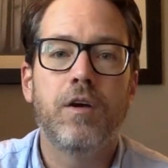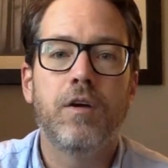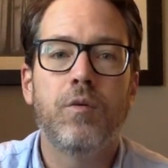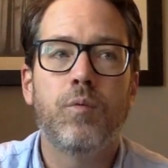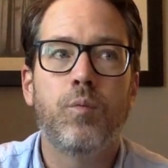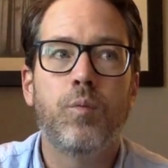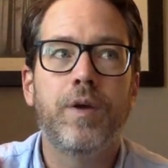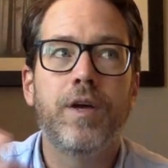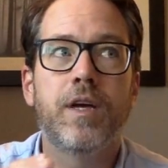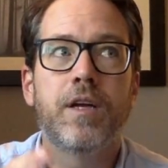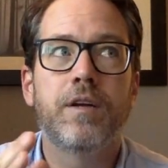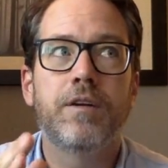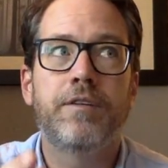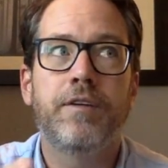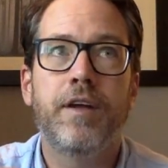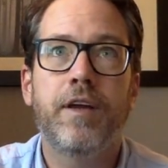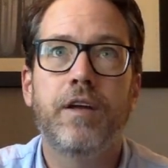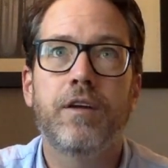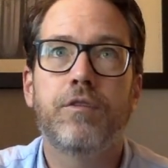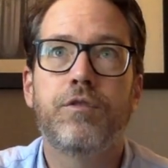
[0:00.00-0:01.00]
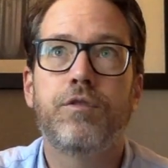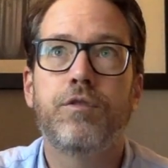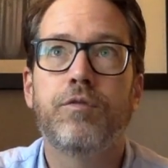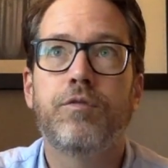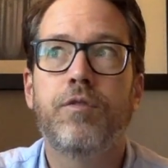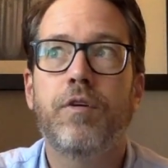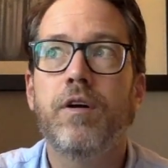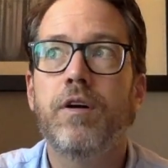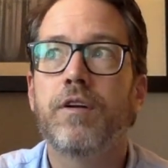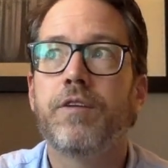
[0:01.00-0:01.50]
we can take it too
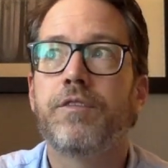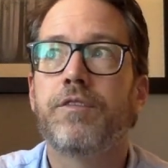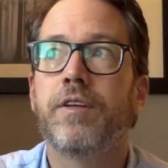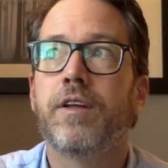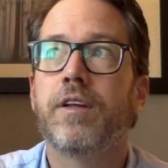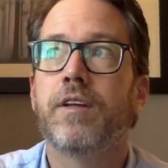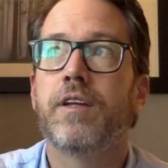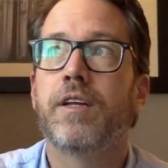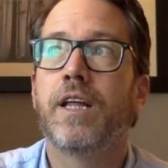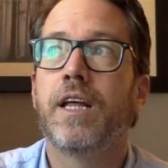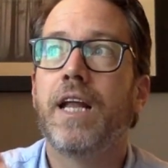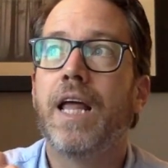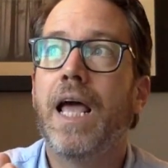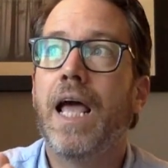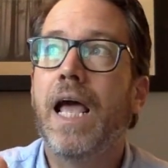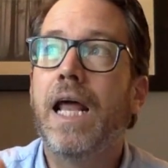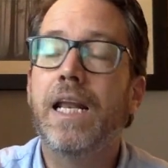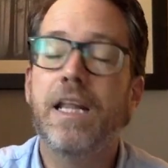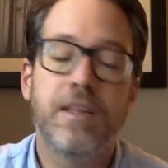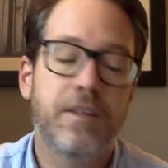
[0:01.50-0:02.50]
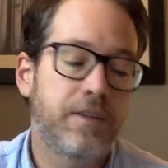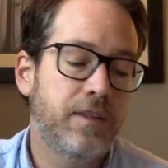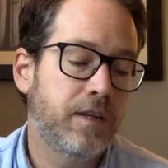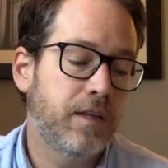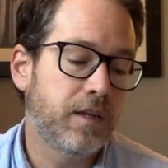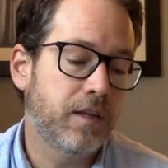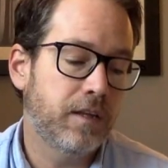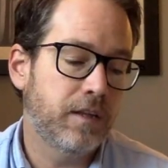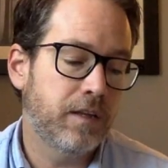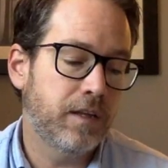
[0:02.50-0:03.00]
far to say that then
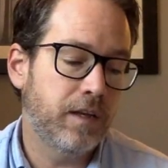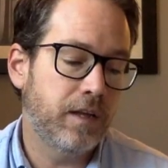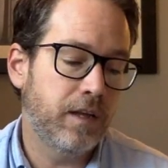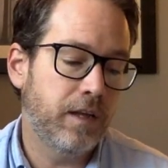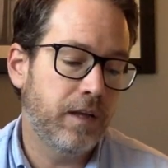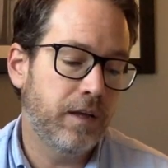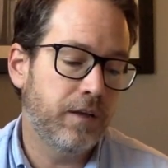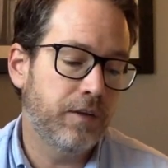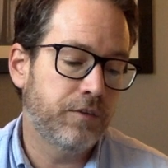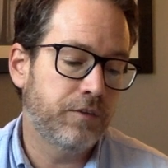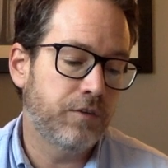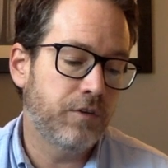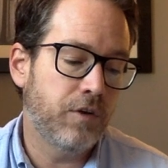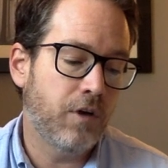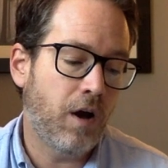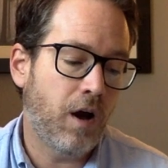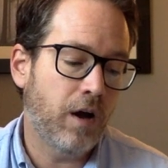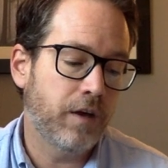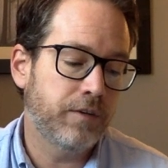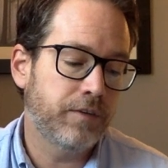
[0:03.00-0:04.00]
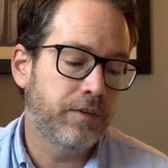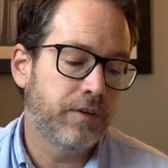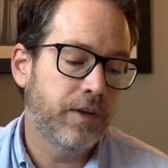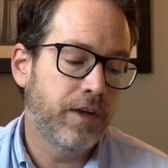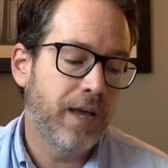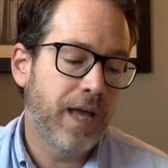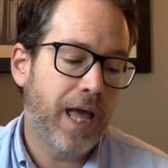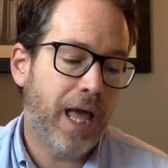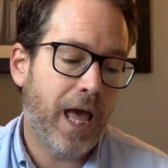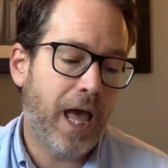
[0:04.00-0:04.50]
anything that is not
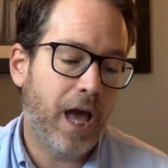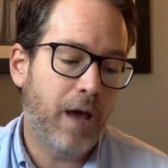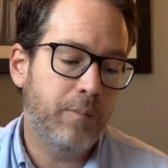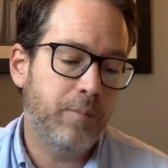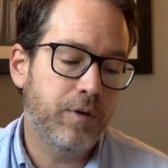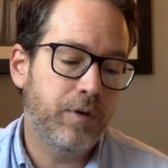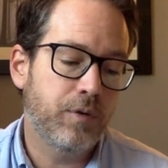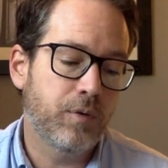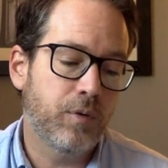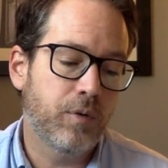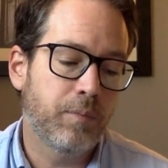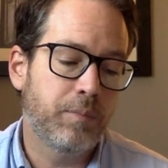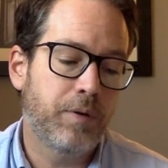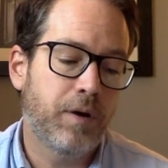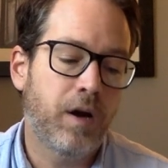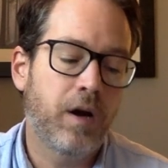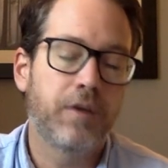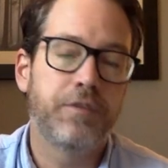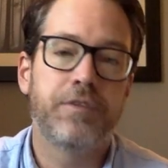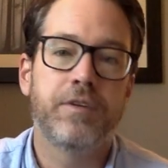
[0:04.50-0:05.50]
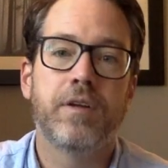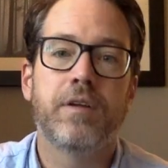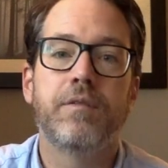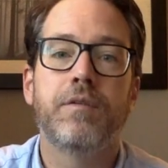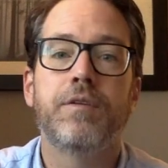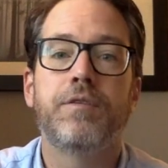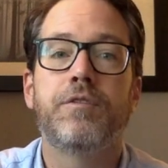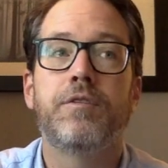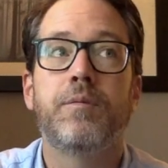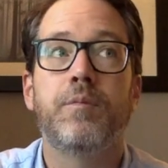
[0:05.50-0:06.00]
happy or positive
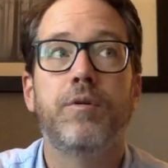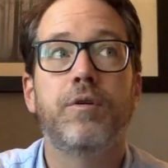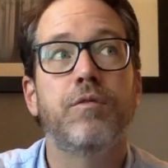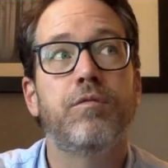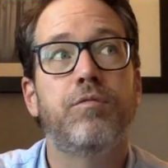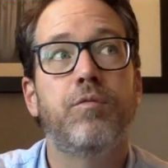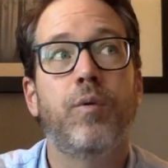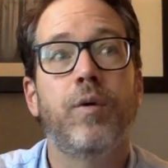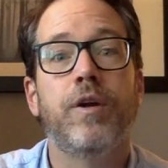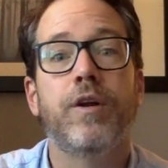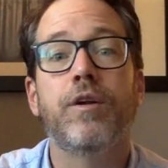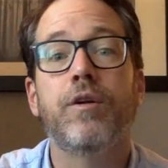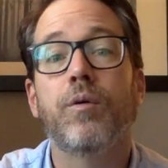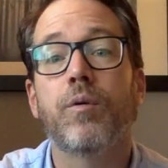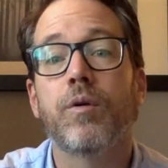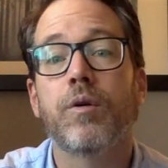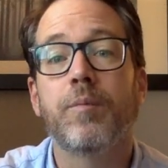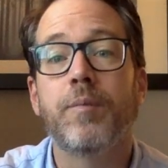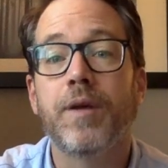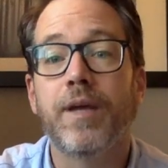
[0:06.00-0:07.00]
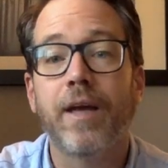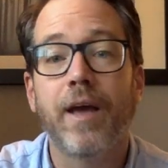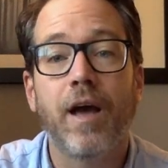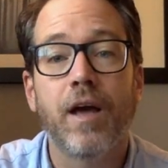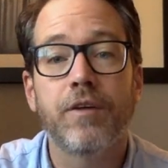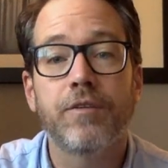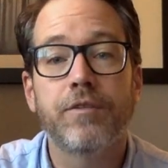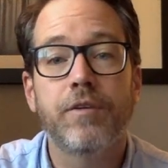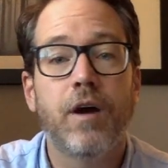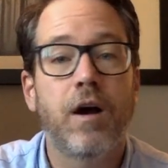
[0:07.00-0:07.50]
is to be avoided or to be
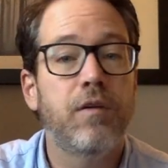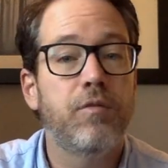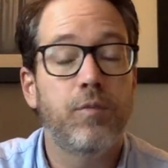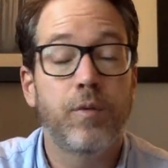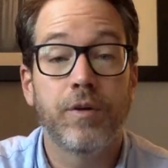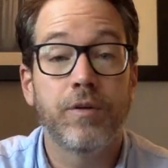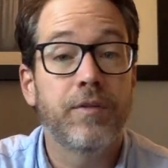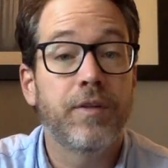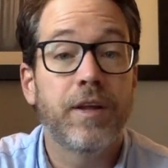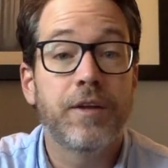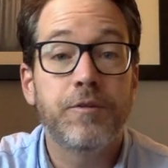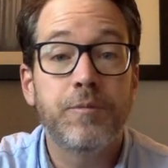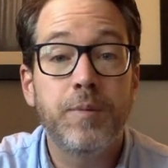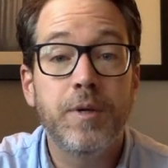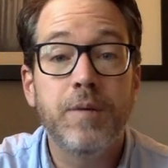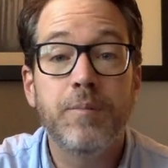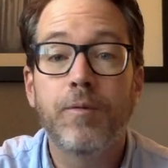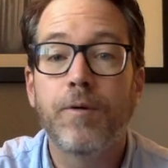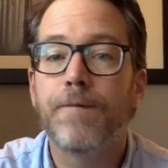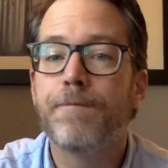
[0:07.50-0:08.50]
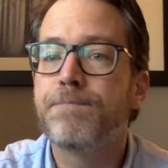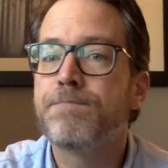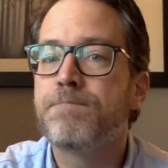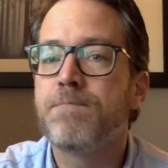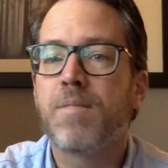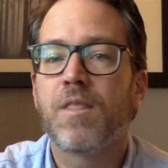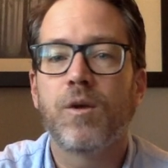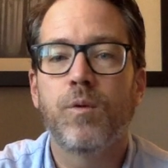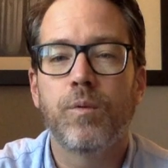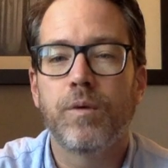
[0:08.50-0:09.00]
cast off, whether that's people,
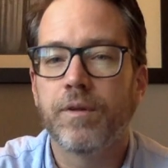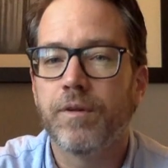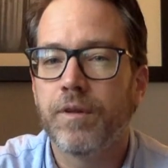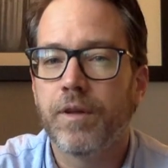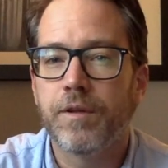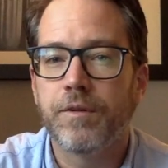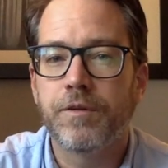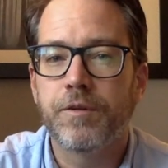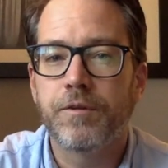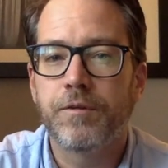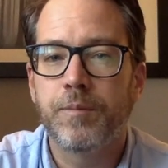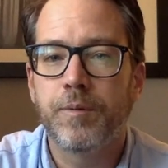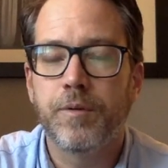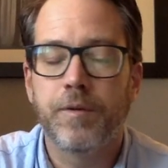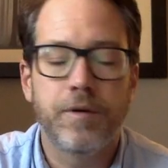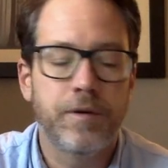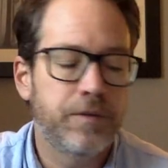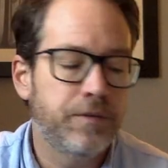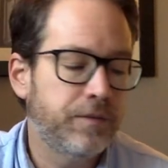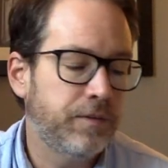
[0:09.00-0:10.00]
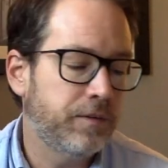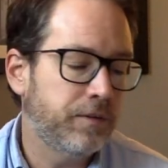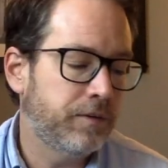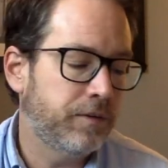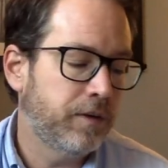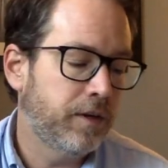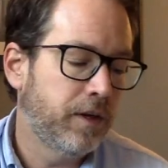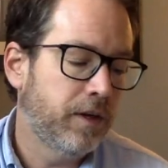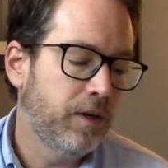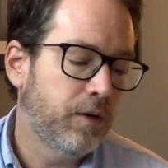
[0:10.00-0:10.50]
whether that's experiences,
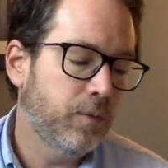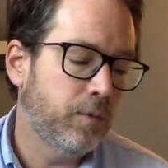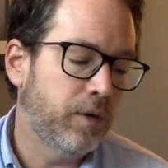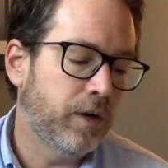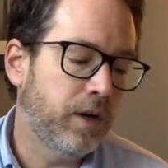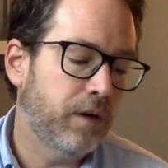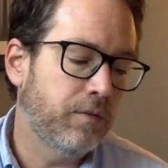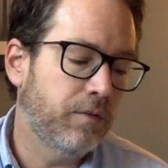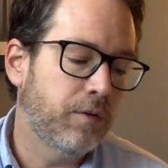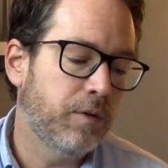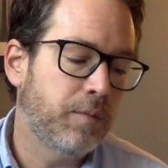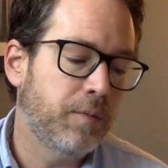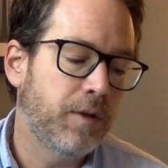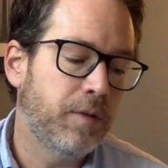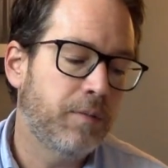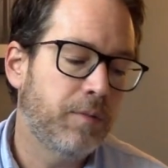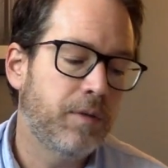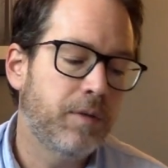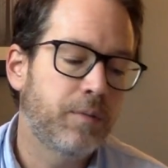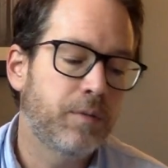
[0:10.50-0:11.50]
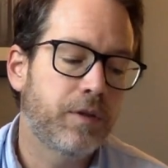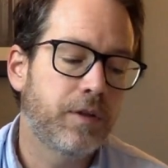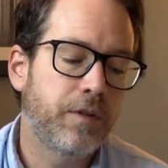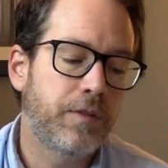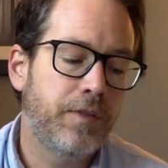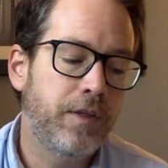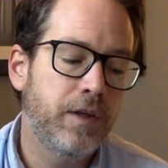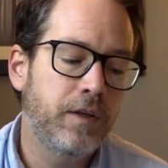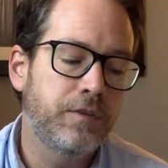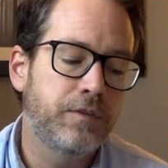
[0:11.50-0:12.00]
whatever it may be. But the
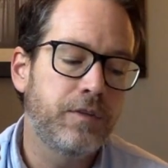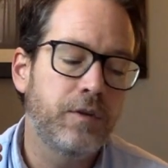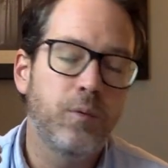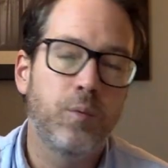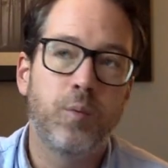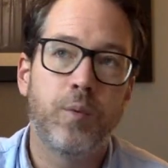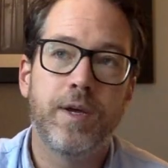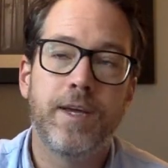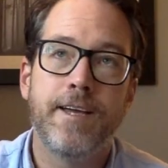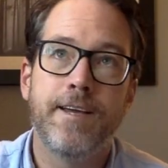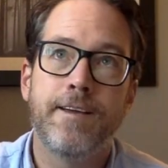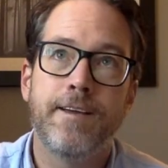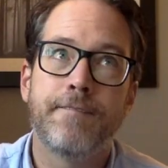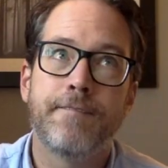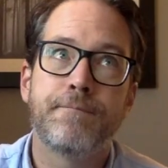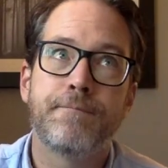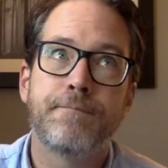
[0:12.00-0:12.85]
things that we